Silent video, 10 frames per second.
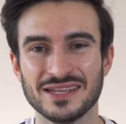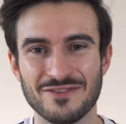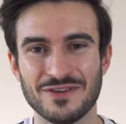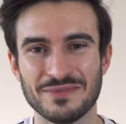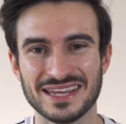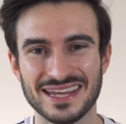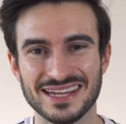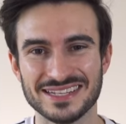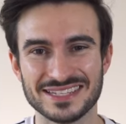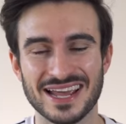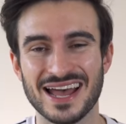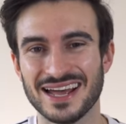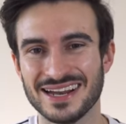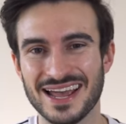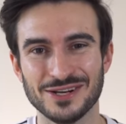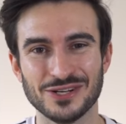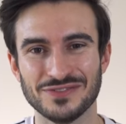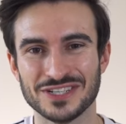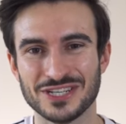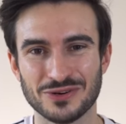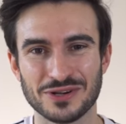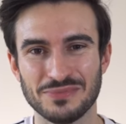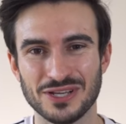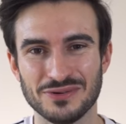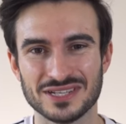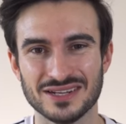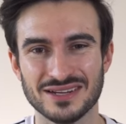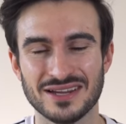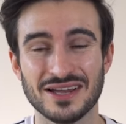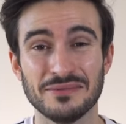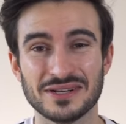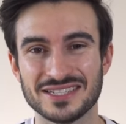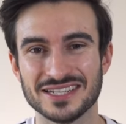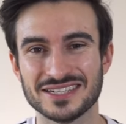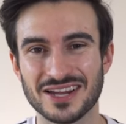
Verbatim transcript: give him a kiss, and head over to your computer, because it's